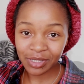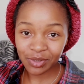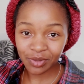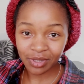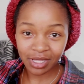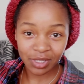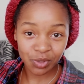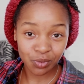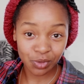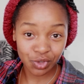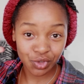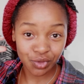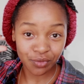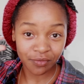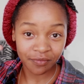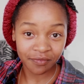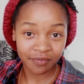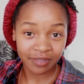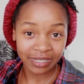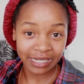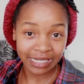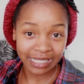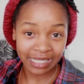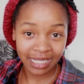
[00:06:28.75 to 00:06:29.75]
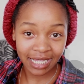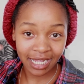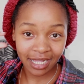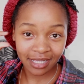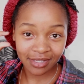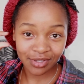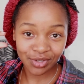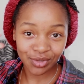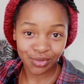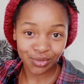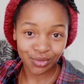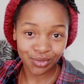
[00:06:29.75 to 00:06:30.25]
So that's what you're feeling
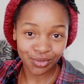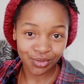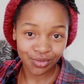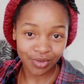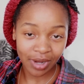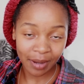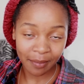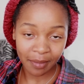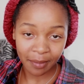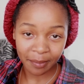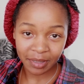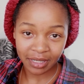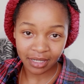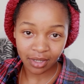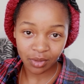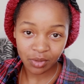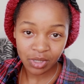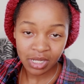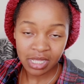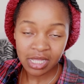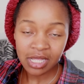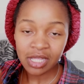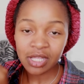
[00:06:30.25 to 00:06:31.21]
as you rub up and down.